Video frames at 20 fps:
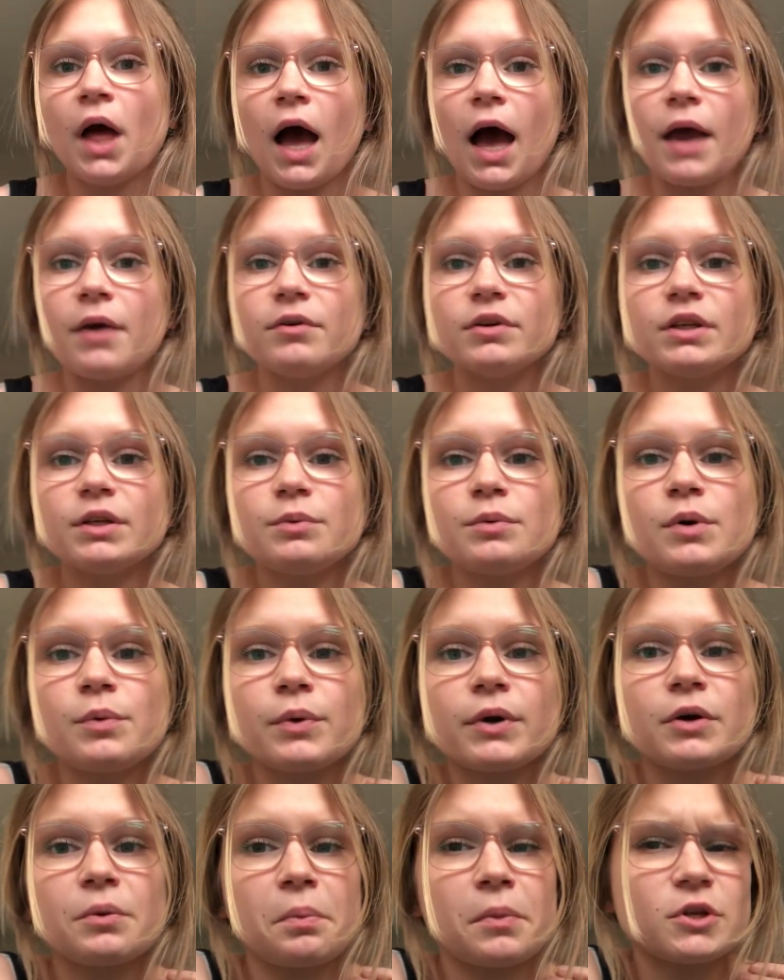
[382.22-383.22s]
I really want to
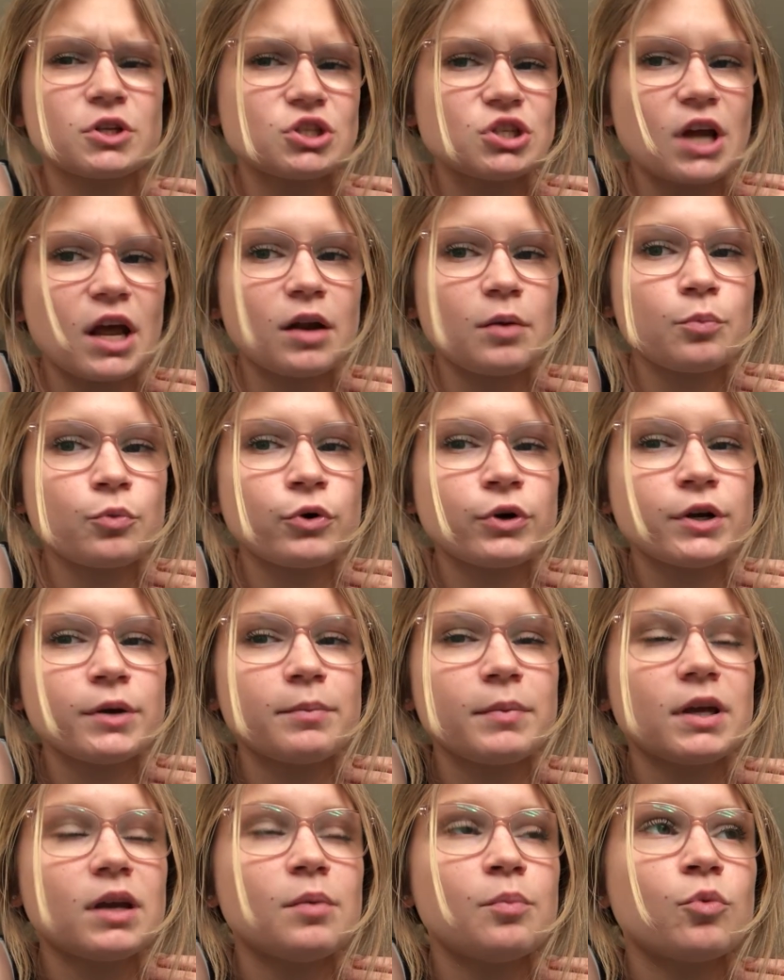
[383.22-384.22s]
work on this channel more and
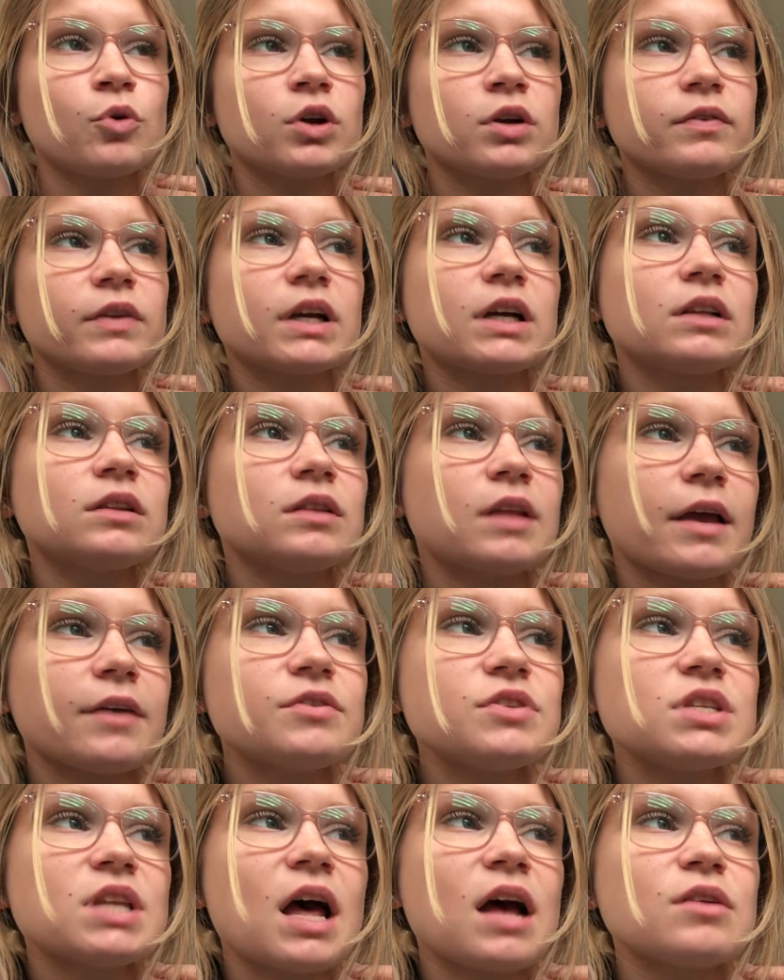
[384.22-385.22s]
make it more of, like, a
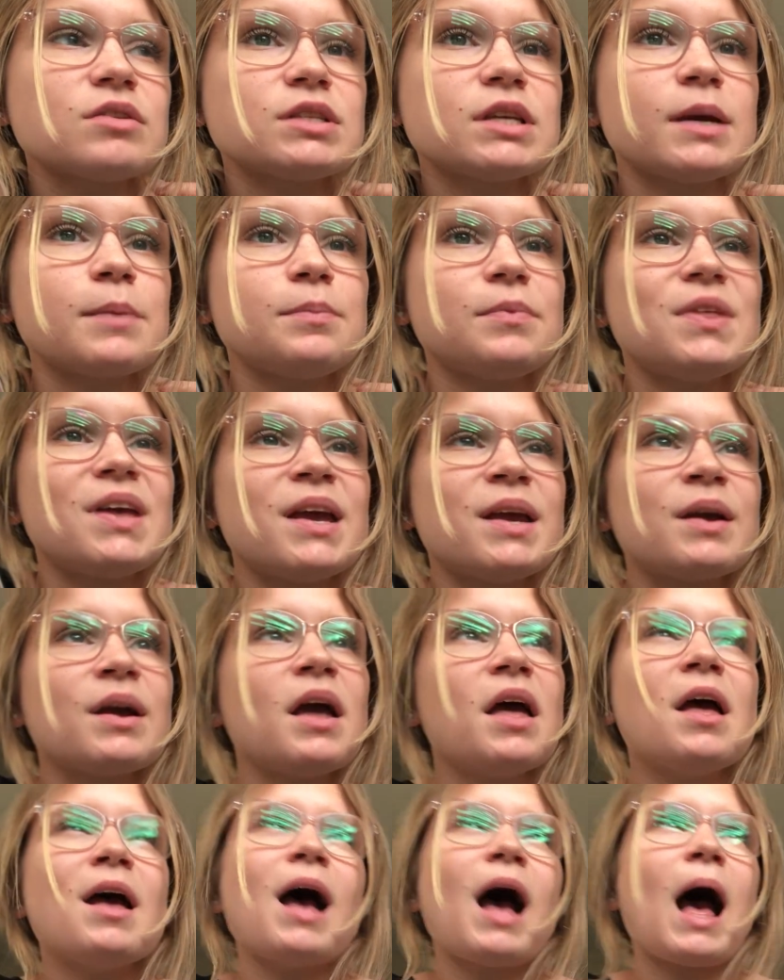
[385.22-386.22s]
lifestyle type thing.
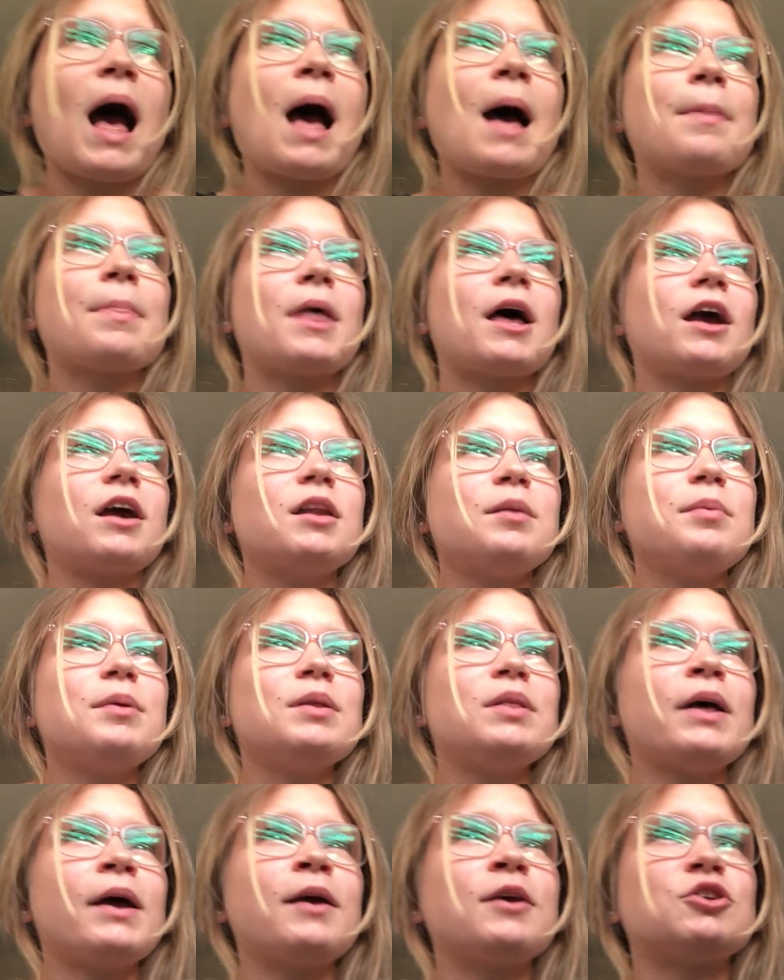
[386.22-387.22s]
I'm not going to be,
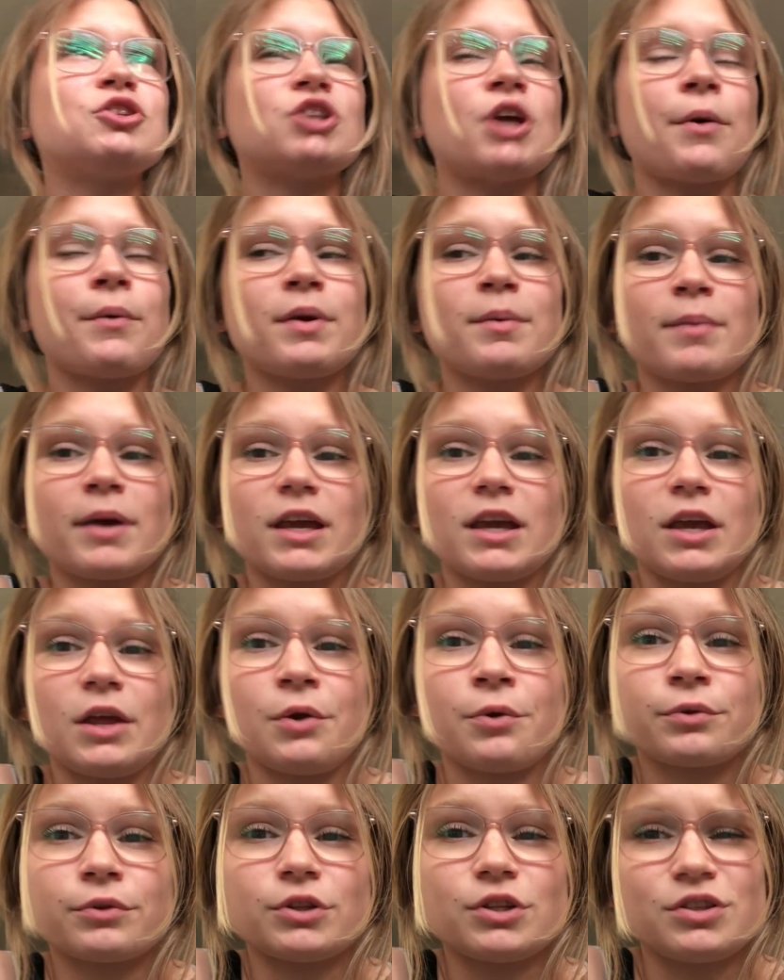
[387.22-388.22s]
like, showing my
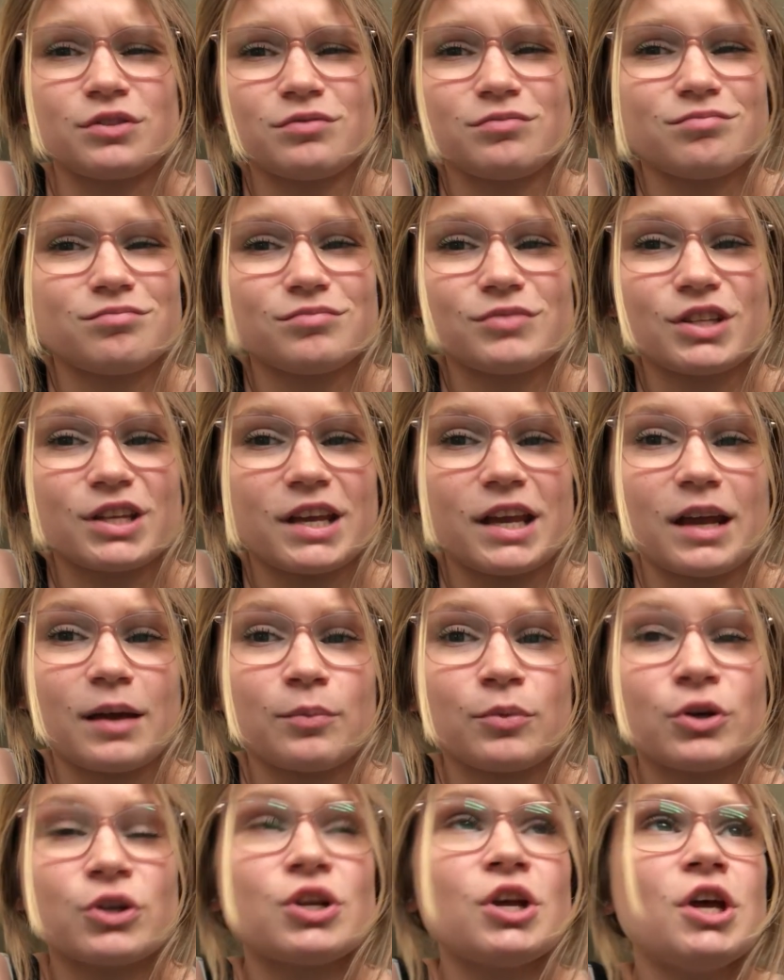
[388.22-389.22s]
kid on the
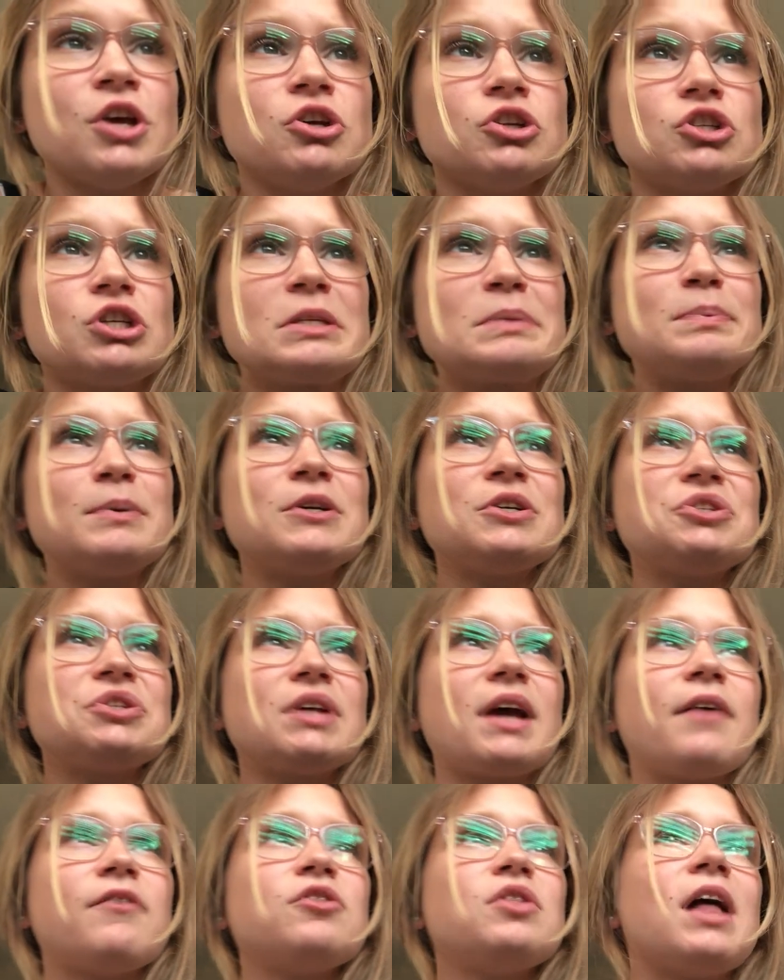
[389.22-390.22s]
camera, just because
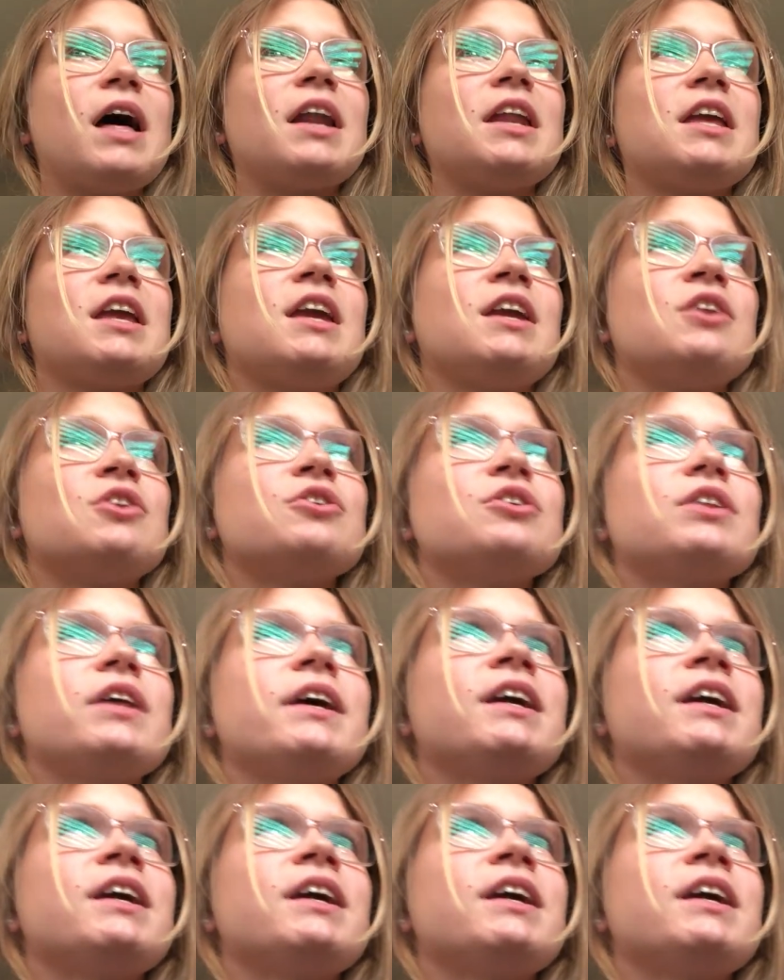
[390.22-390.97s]
I have a lot of haters.